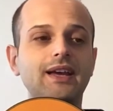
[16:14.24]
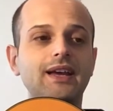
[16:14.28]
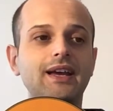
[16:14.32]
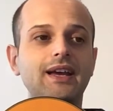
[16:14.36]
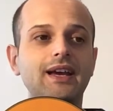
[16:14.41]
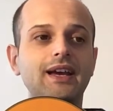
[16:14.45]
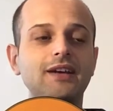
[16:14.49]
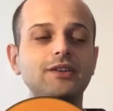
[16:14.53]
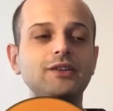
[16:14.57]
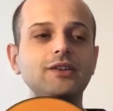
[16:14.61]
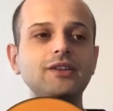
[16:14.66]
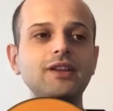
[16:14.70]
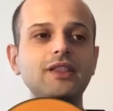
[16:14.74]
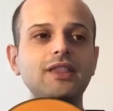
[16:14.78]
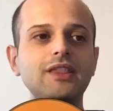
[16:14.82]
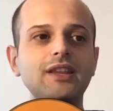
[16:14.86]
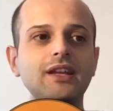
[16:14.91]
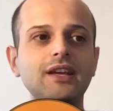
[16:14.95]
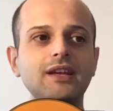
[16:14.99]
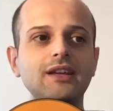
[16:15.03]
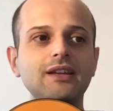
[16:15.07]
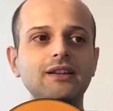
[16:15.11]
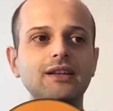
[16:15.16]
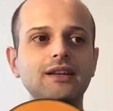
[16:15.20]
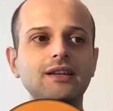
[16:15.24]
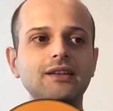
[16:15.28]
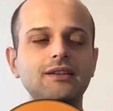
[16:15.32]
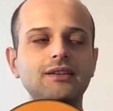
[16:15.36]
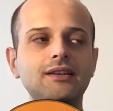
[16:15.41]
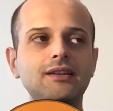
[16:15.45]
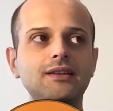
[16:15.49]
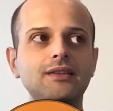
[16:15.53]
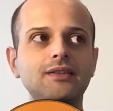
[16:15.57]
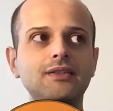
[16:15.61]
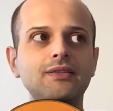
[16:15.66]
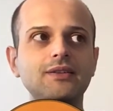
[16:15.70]
Another thing that
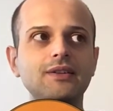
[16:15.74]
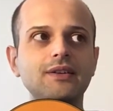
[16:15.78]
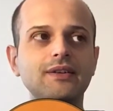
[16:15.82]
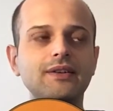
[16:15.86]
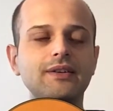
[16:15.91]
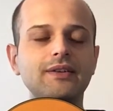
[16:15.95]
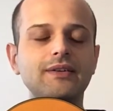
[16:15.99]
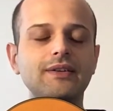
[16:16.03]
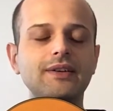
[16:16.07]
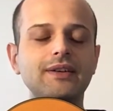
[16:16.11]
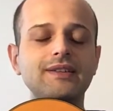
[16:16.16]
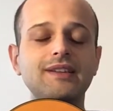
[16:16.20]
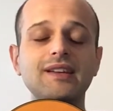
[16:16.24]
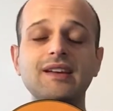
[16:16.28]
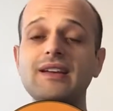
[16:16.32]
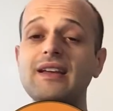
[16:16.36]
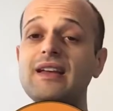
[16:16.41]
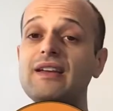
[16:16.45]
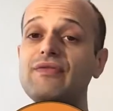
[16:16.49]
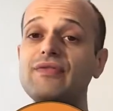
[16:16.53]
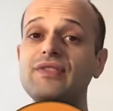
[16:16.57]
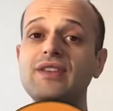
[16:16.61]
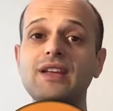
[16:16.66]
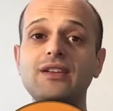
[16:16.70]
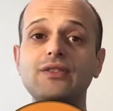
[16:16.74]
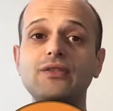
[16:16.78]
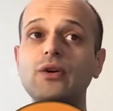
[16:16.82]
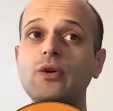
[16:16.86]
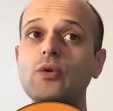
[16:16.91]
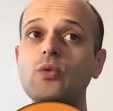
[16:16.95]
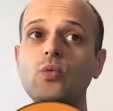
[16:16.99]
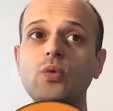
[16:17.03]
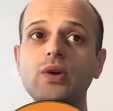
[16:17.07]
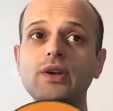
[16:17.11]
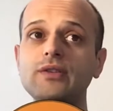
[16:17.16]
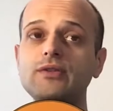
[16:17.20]
if they
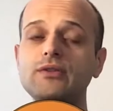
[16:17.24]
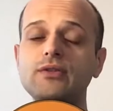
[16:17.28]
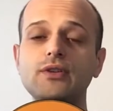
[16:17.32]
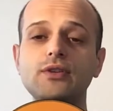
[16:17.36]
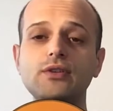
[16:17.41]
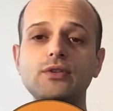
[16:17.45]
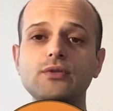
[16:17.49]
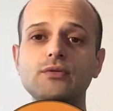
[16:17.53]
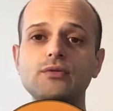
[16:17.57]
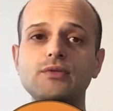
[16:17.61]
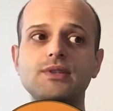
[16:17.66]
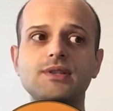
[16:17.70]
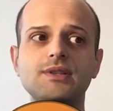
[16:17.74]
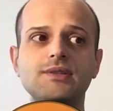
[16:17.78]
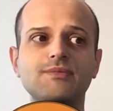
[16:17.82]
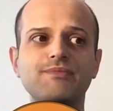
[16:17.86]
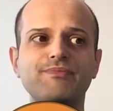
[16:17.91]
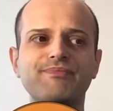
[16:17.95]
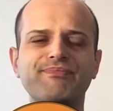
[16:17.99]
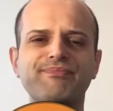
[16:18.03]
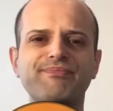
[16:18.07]
don't want to use